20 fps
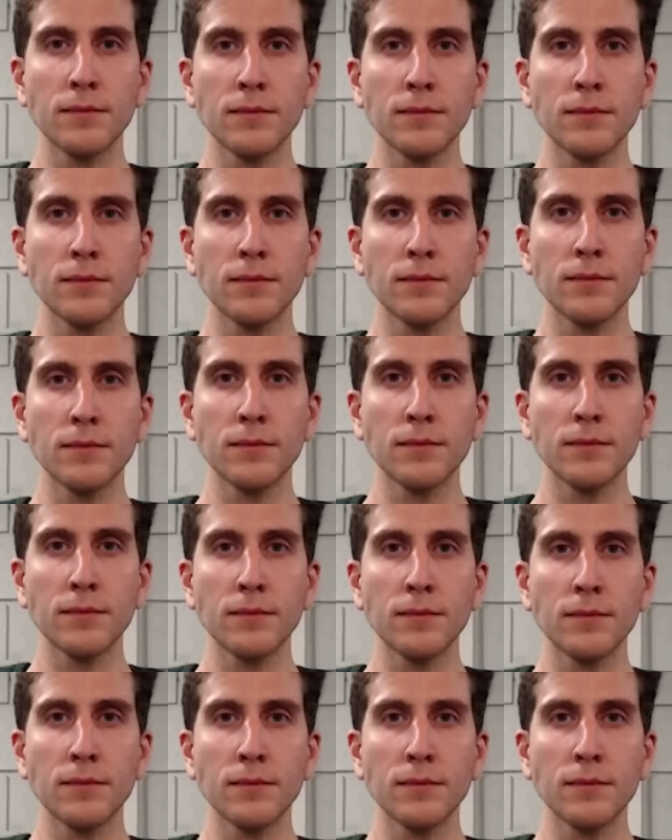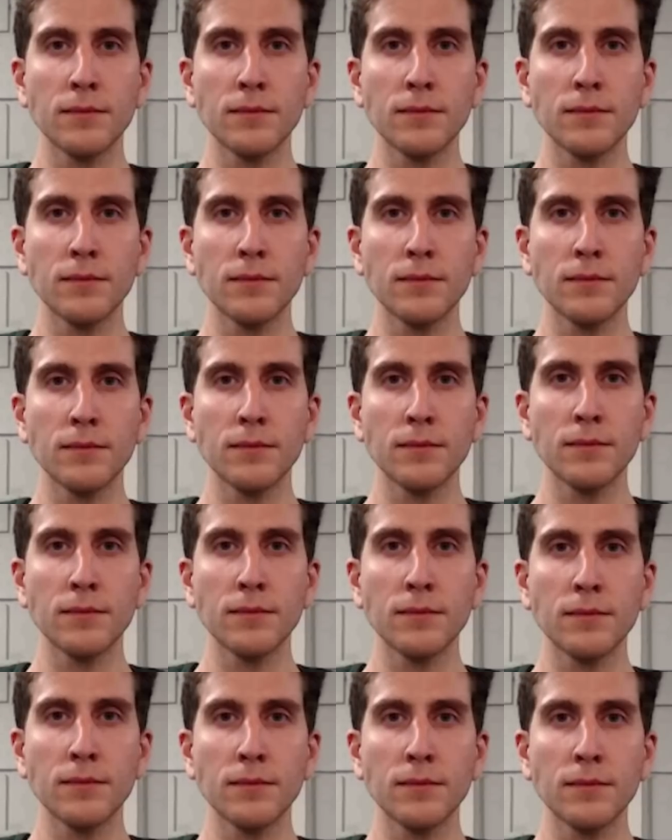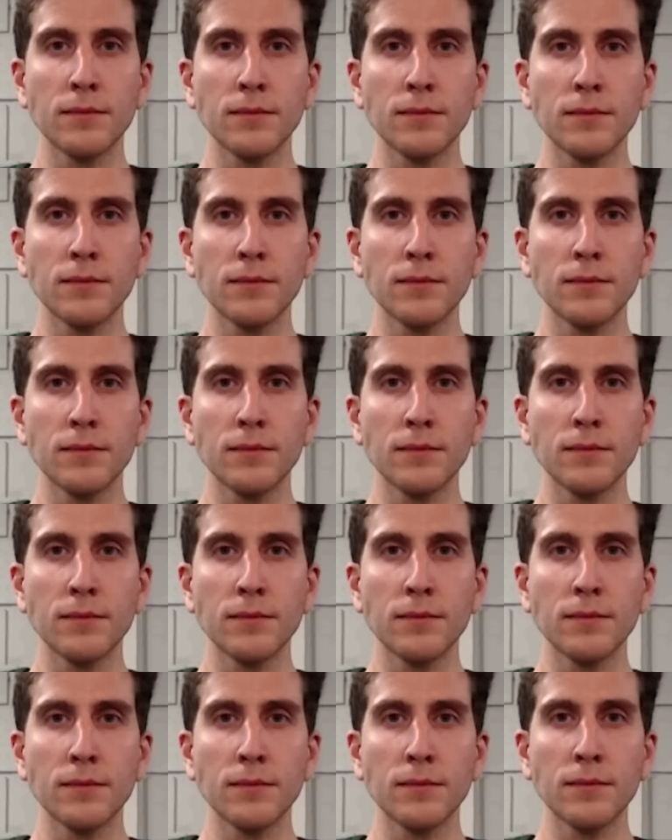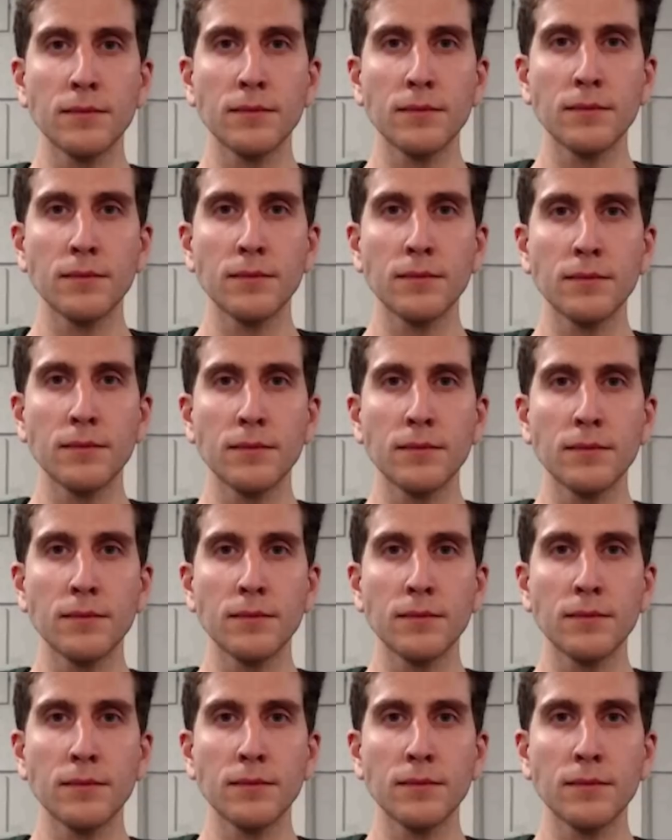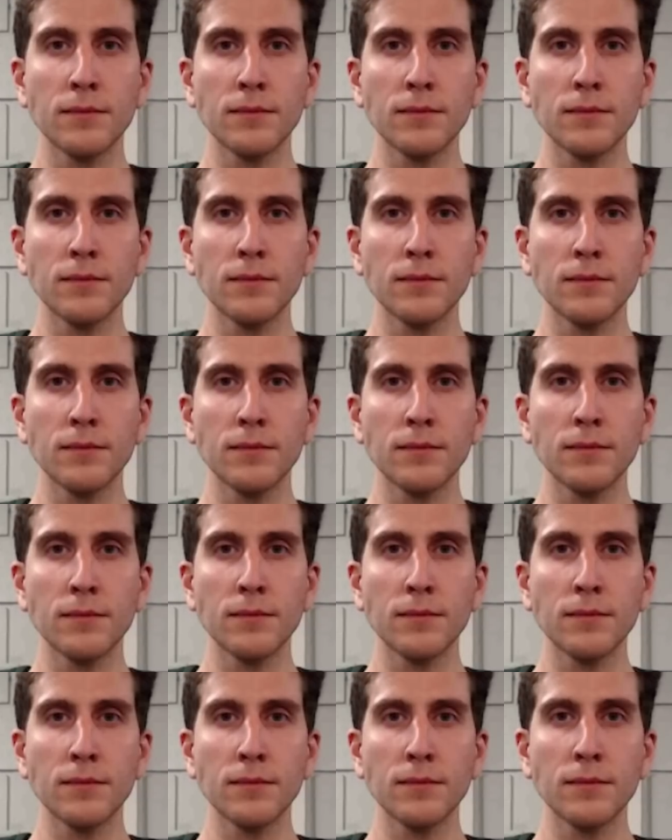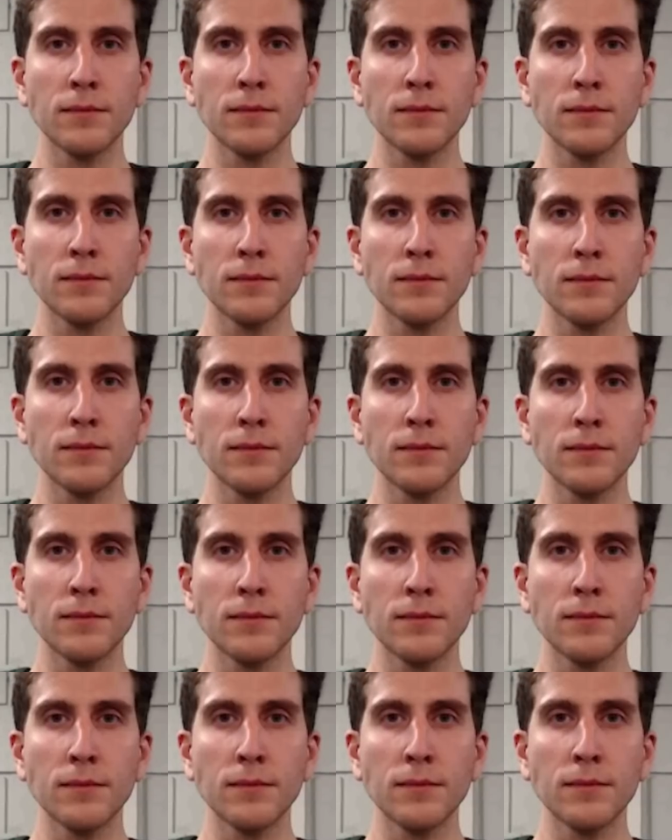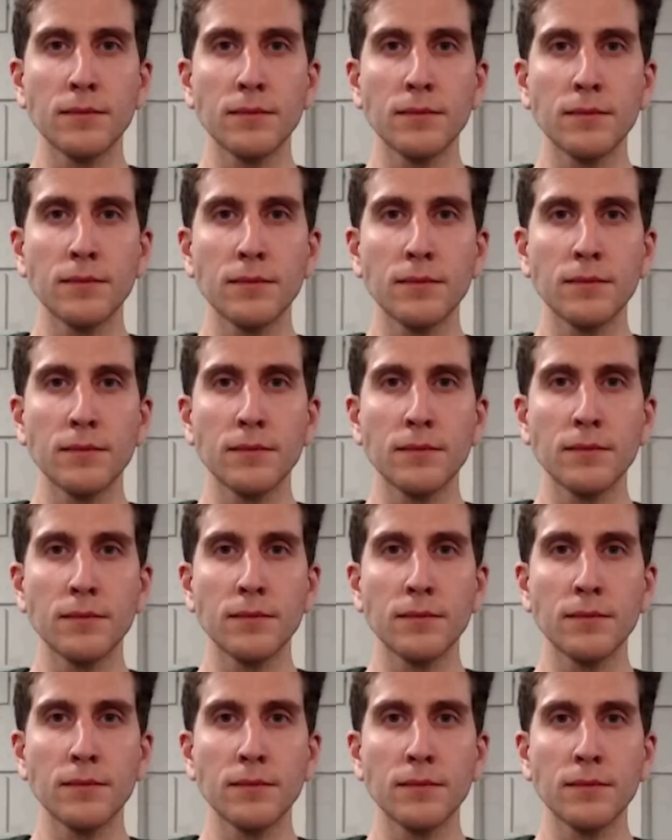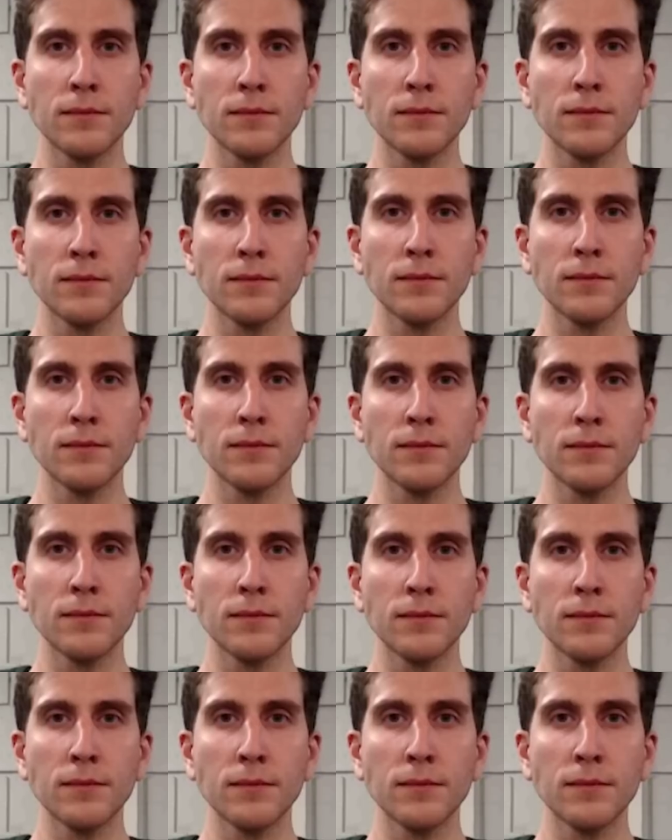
(silent)